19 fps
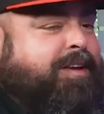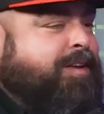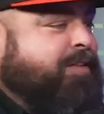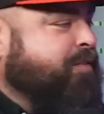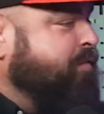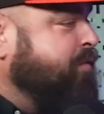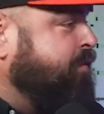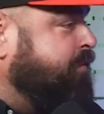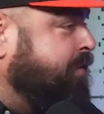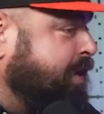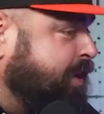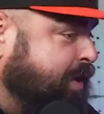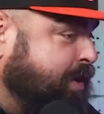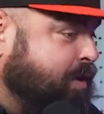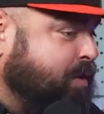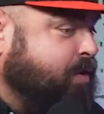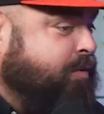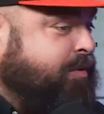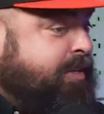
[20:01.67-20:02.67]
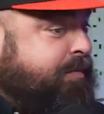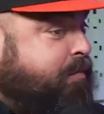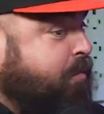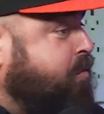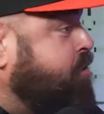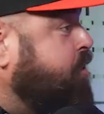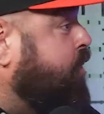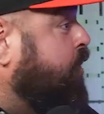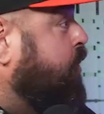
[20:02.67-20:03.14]
your videos, even
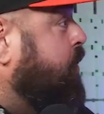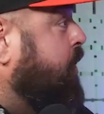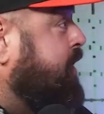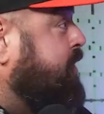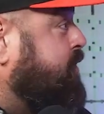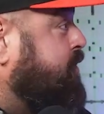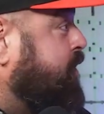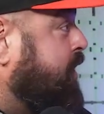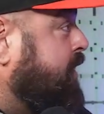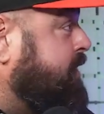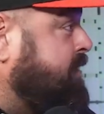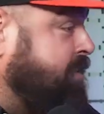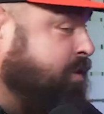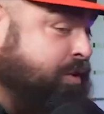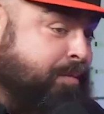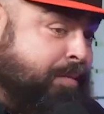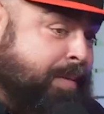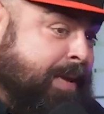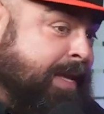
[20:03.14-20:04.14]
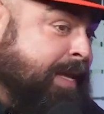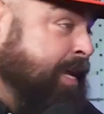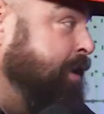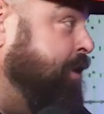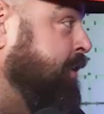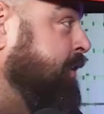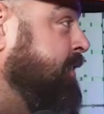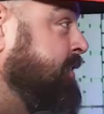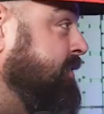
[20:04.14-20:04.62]
when you go to restaurants, and you're a big
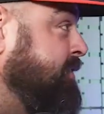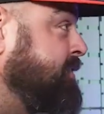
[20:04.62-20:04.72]
eater.